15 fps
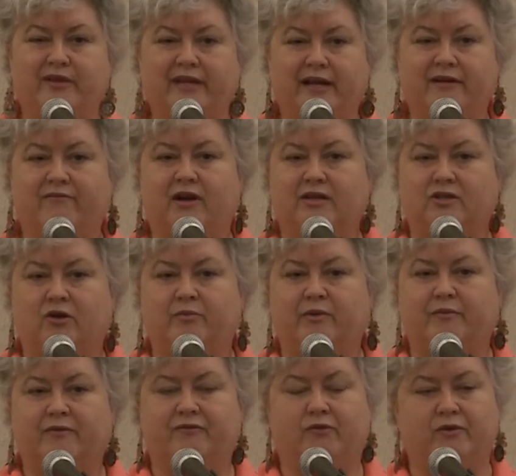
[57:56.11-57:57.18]
the end of October,
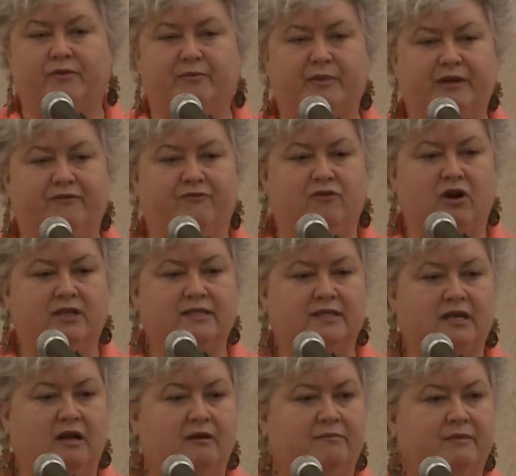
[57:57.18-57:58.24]
before the big
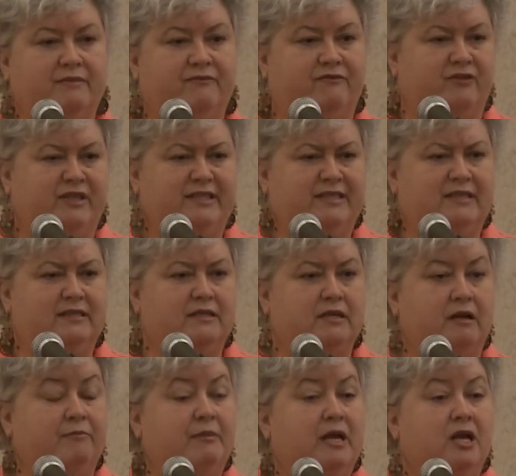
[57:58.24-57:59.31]
freezes
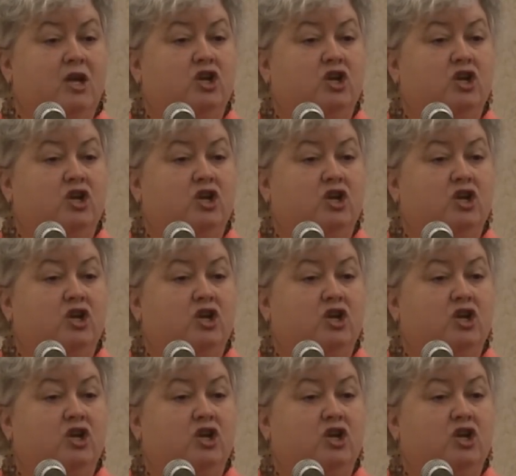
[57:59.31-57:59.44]
come.